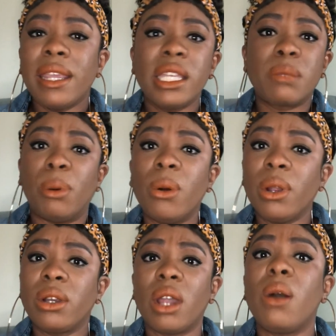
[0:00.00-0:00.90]
is
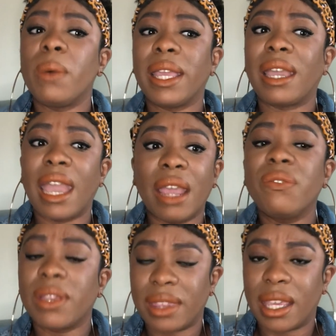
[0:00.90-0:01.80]
born knowing
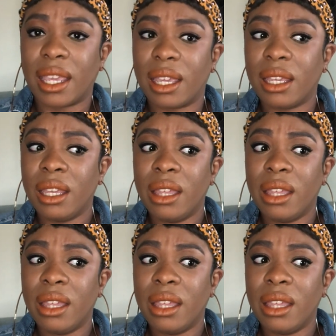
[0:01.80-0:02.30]
everything.